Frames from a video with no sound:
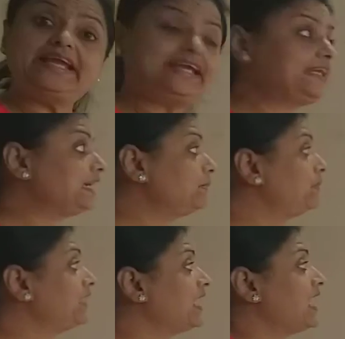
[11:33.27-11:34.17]
A
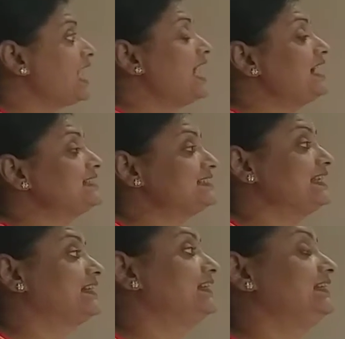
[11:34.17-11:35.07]
type and
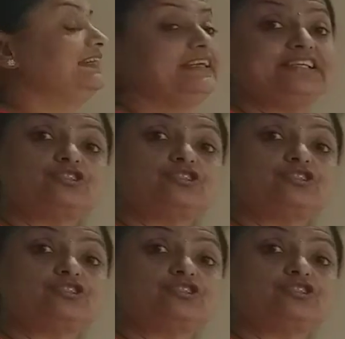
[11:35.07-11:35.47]
second layer is